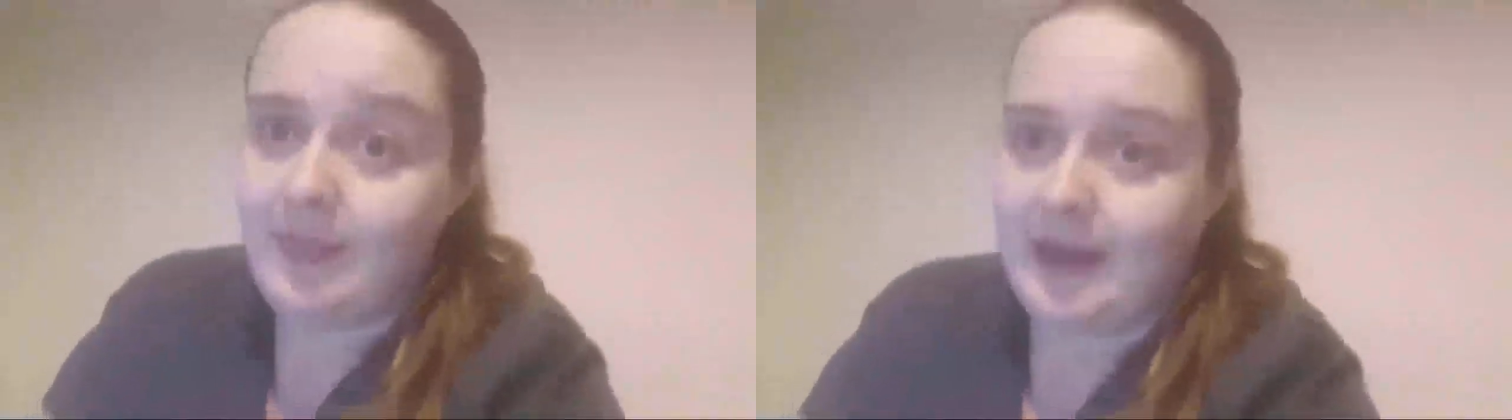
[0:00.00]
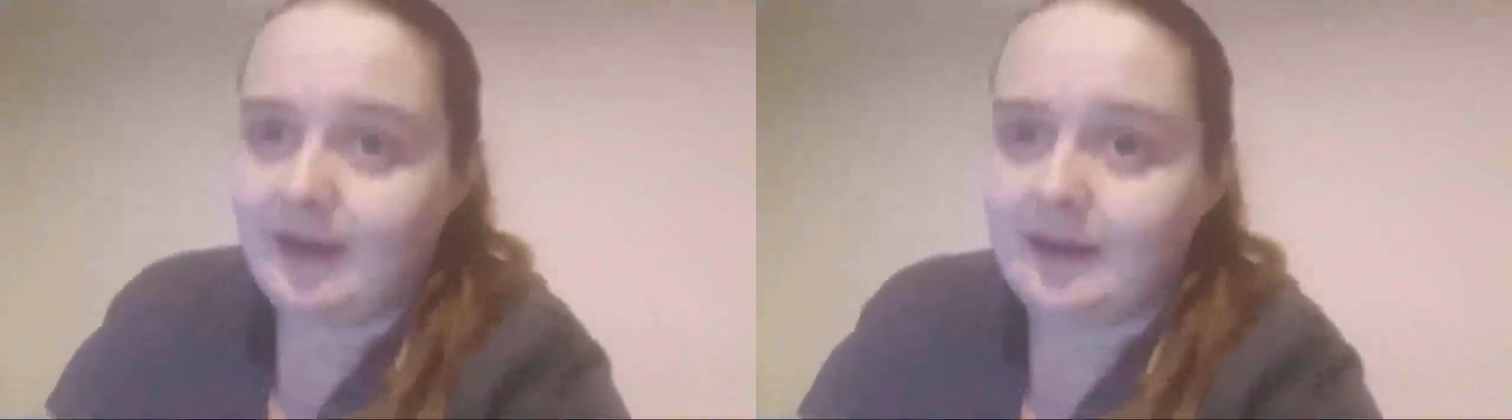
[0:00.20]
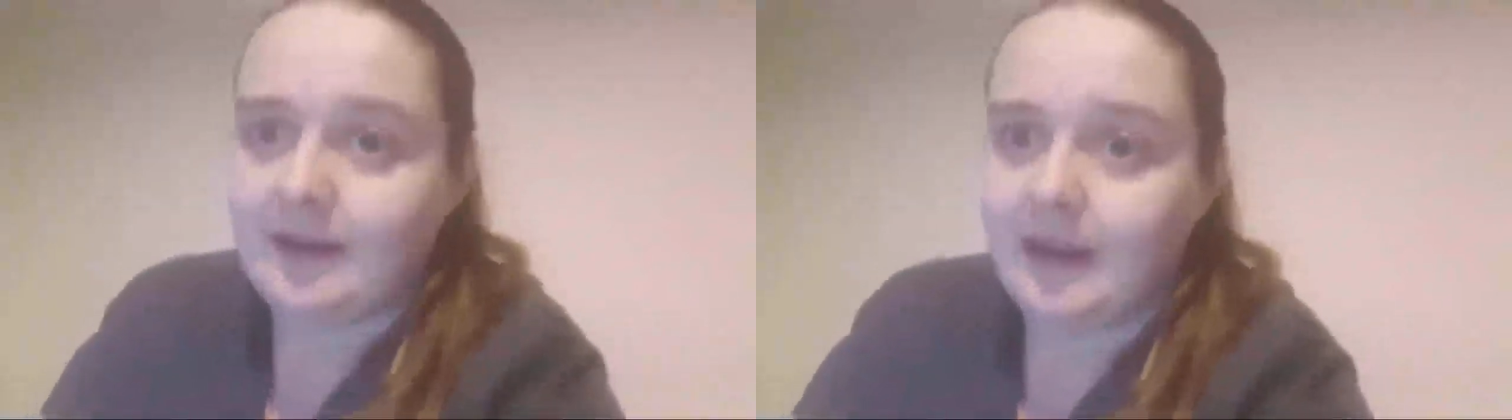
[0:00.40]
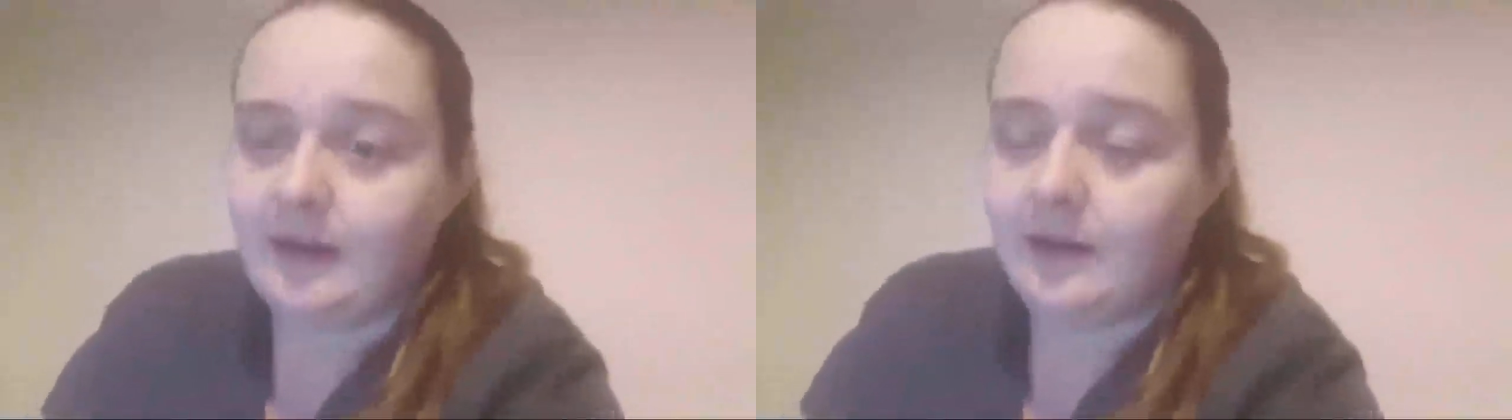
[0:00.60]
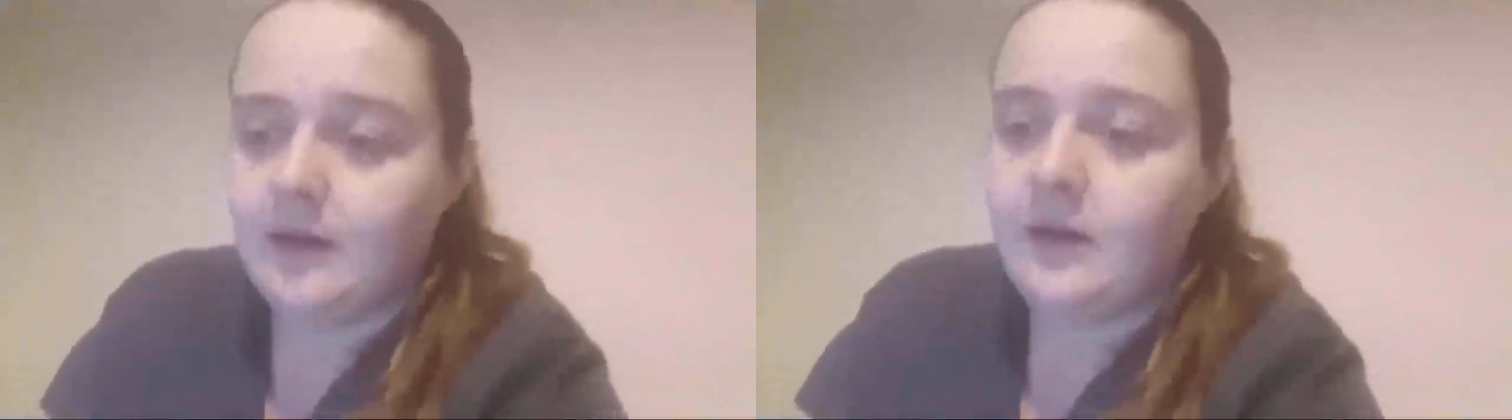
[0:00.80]
that
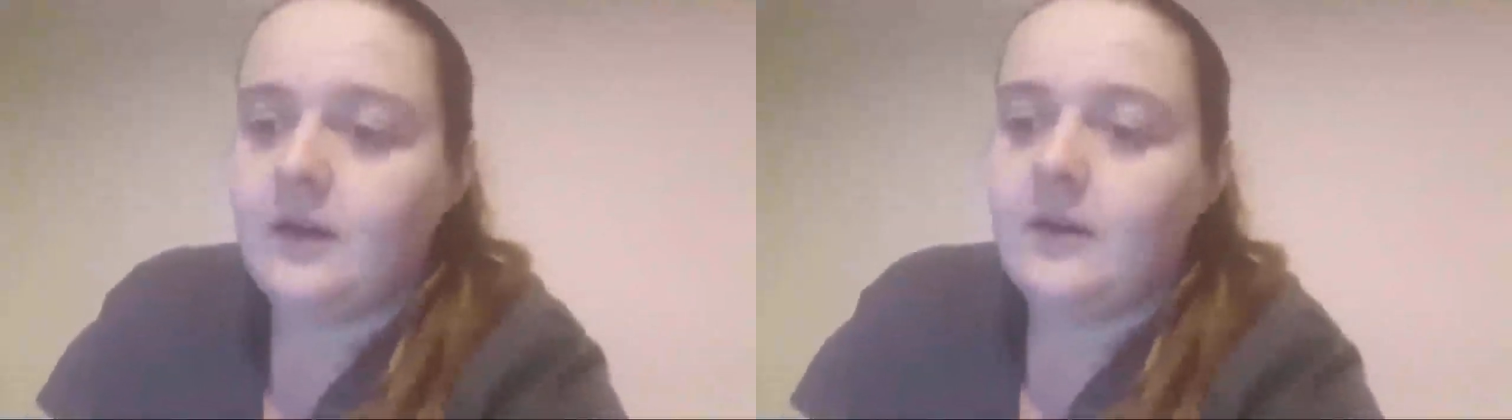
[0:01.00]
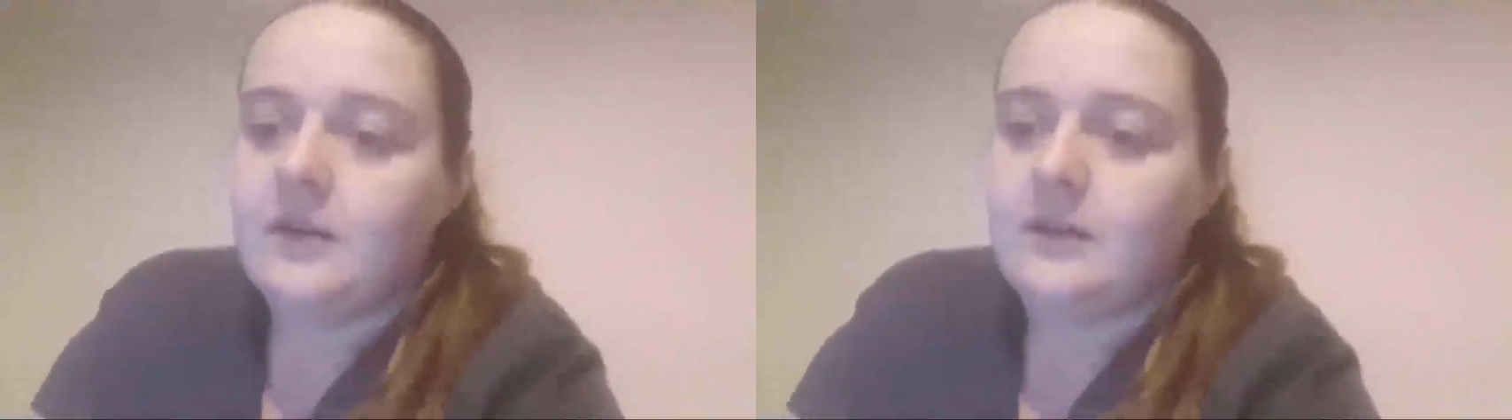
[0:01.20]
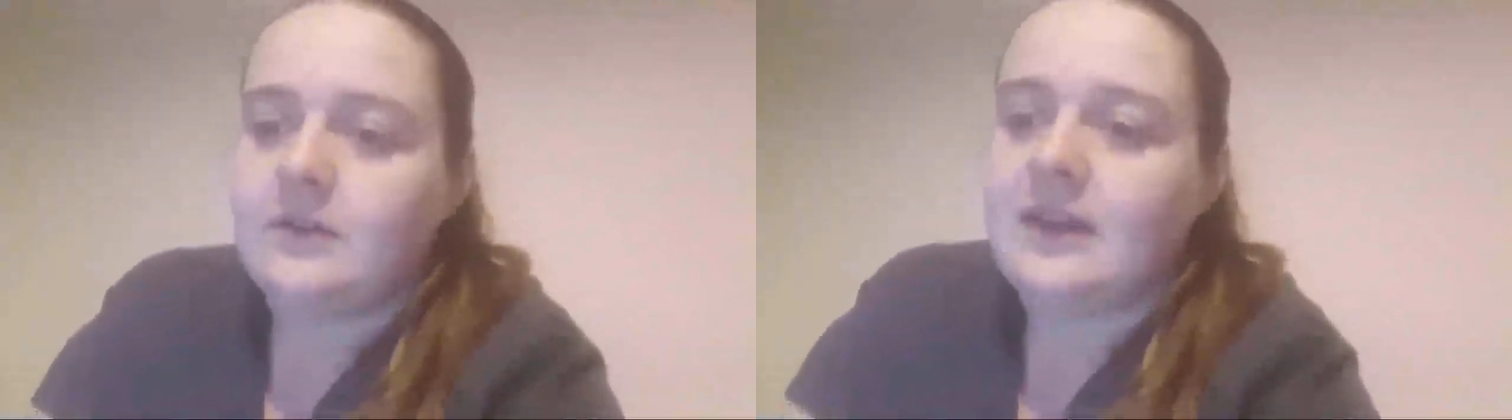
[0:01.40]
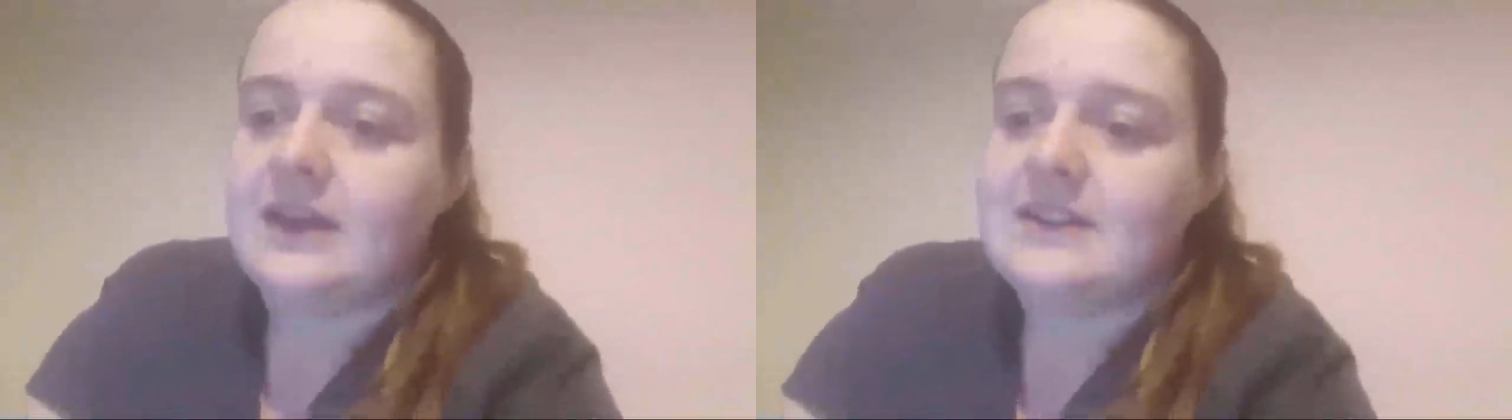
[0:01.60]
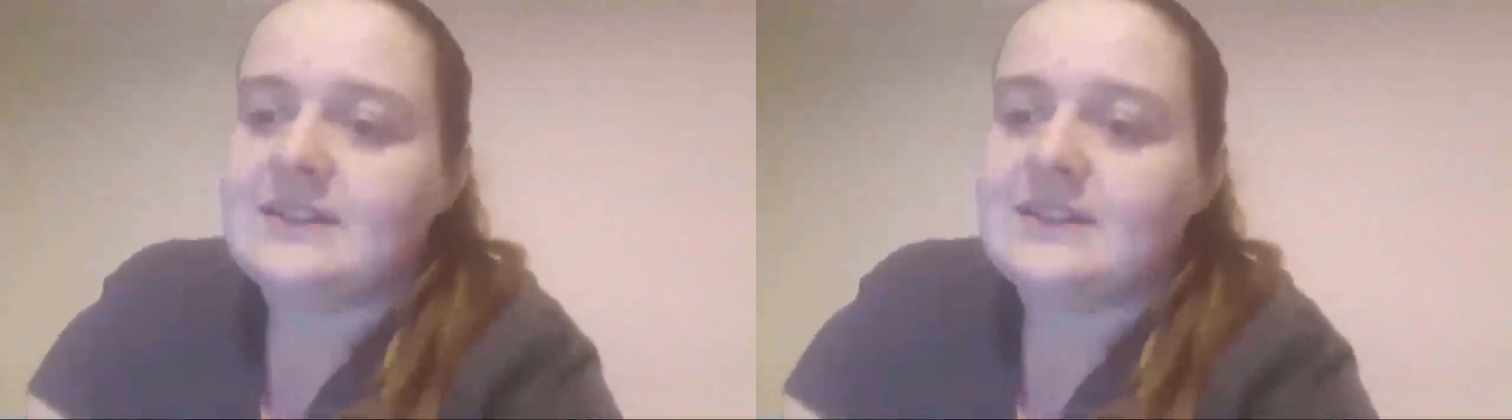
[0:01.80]
again. Okay,